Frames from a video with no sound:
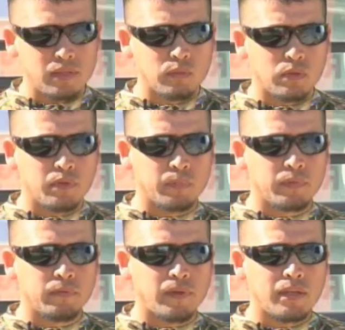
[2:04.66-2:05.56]
They were
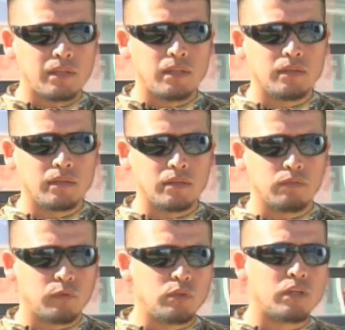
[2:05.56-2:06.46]
providing
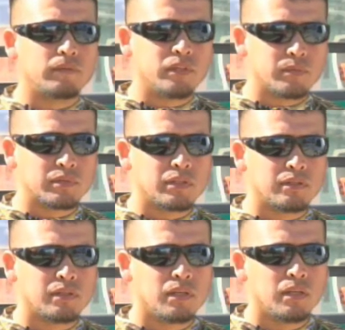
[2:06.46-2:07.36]
the roll-off dumpsters
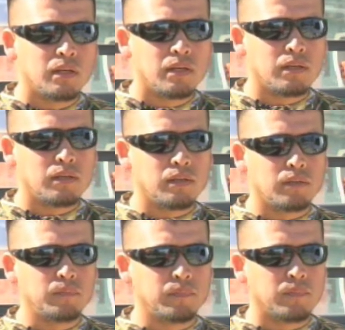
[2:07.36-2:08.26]

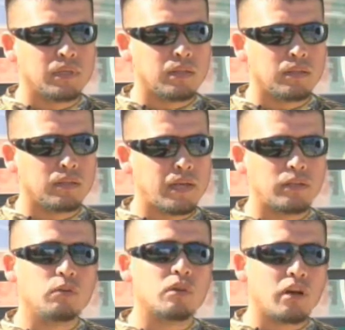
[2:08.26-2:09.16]
um, uh,
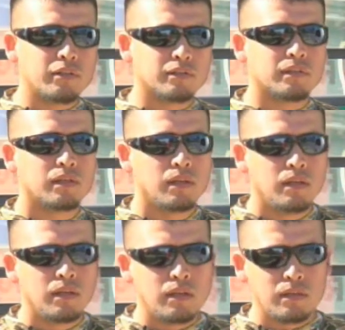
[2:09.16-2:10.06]
at no cost,
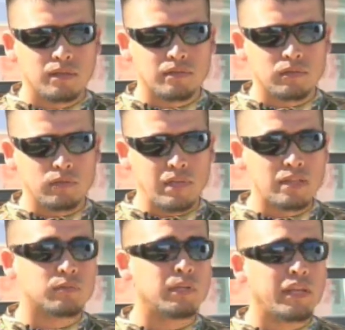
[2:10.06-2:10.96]
uh, so
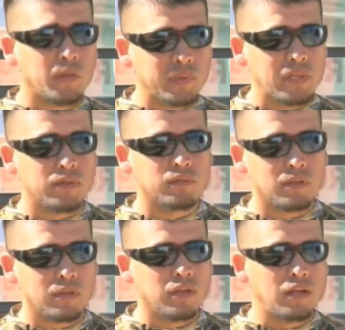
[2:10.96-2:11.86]
that's really helping out
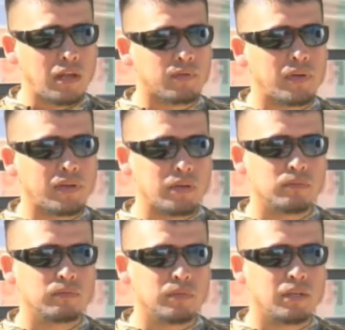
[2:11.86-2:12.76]
a lot right now.